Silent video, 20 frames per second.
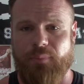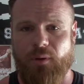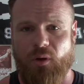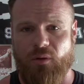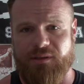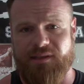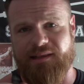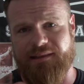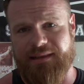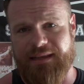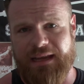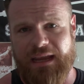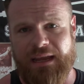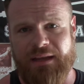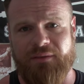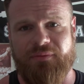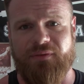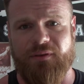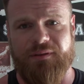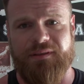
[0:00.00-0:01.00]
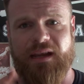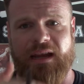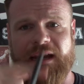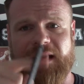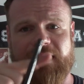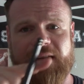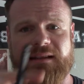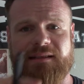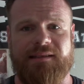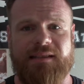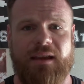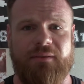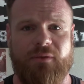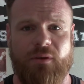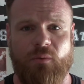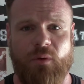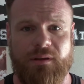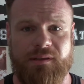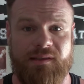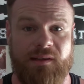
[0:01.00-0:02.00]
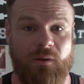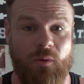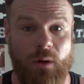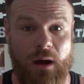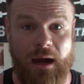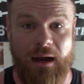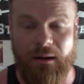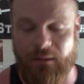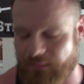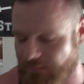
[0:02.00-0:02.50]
bolts at the end for tightness every once in a while.